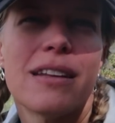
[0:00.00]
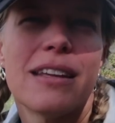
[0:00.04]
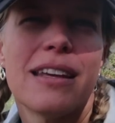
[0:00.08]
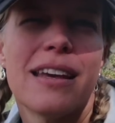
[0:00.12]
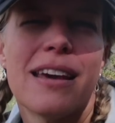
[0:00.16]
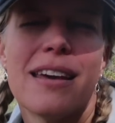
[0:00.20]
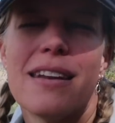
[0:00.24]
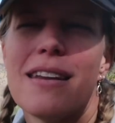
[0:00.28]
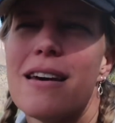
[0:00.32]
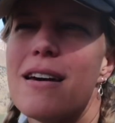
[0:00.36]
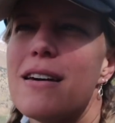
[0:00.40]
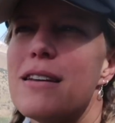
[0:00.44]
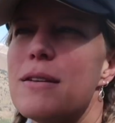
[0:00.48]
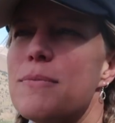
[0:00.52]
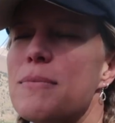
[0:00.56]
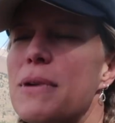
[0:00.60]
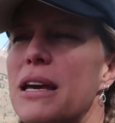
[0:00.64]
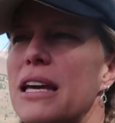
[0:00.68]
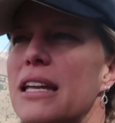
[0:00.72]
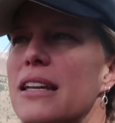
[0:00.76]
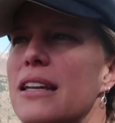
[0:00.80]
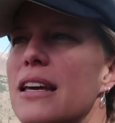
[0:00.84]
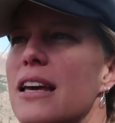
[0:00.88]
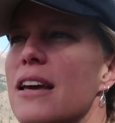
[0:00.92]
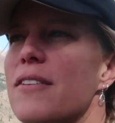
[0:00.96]
You know what I
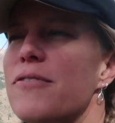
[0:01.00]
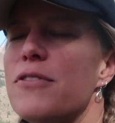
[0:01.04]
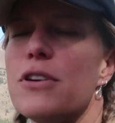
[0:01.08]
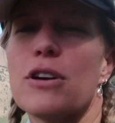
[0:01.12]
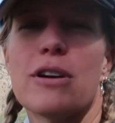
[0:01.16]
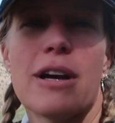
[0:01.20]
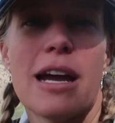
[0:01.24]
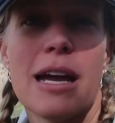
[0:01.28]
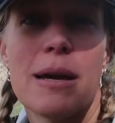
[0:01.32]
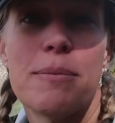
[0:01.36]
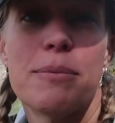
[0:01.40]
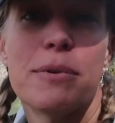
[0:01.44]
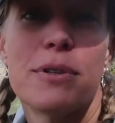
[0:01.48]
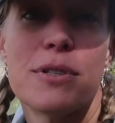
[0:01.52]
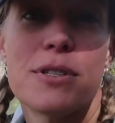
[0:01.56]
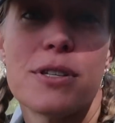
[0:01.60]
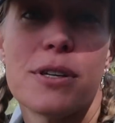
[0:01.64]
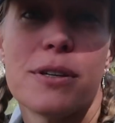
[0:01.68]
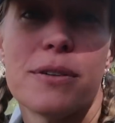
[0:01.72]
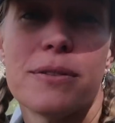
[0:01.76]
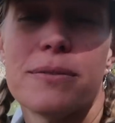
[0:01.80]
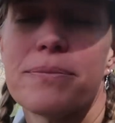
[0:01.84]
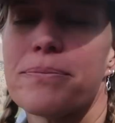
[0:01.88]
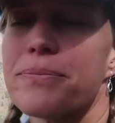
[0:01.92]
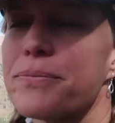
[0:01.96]
mean? If you're able to